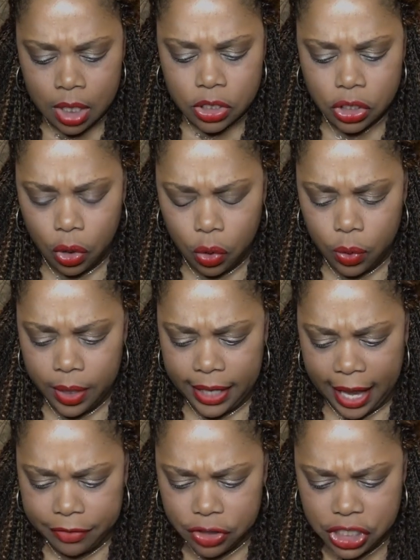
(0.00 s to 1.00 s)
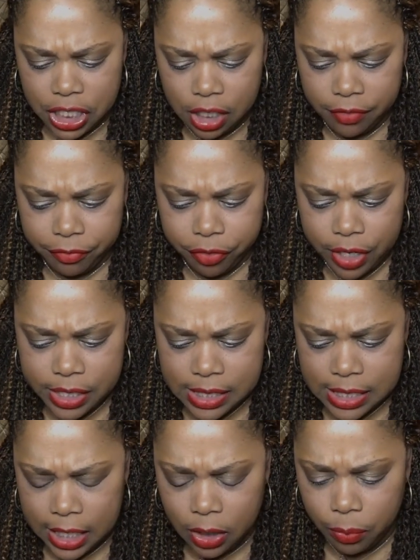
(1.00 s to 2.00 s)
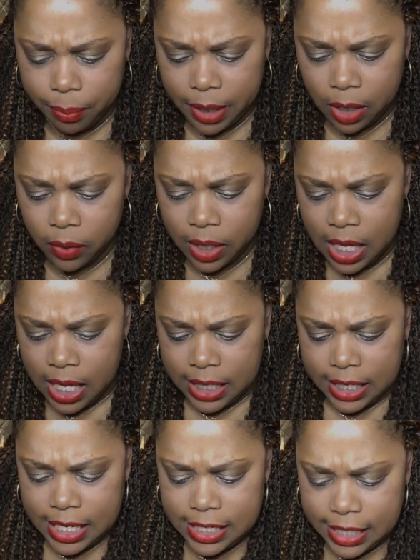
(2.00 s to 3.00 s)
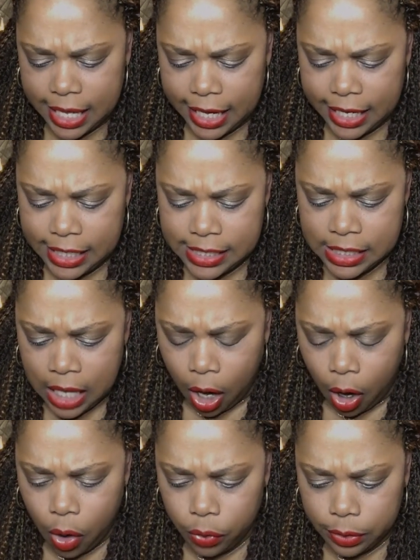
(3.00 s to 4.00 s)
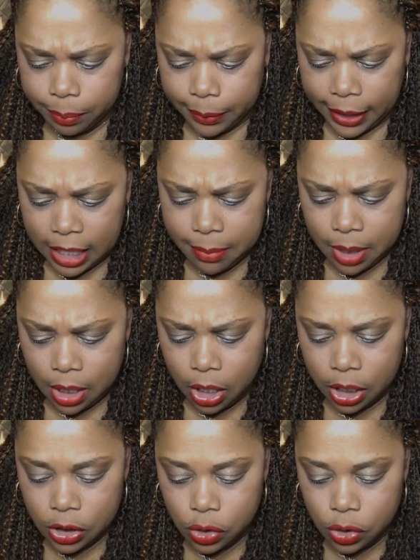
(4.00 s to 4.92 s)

So after she confronts Dingleberry, he lays all the blame at her